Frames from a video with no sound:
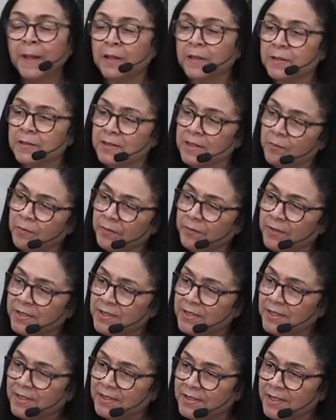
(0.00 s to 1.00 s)
Some of the
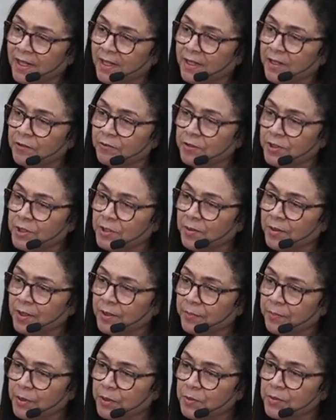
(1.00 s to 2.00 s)
satanic ritual
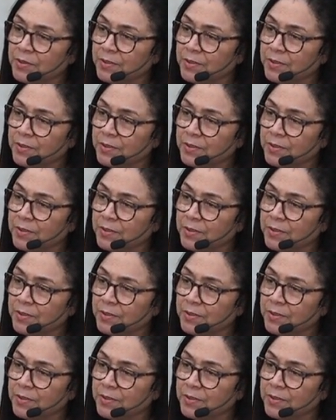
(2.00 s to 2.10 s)
abuse